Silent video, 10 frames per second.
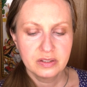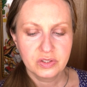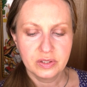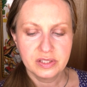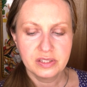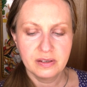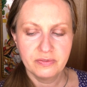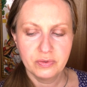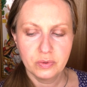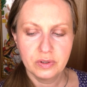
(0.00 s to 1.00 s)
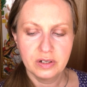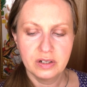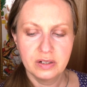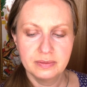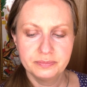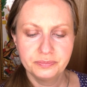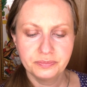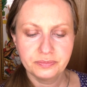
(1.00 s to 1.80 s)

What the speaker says: So let's see, for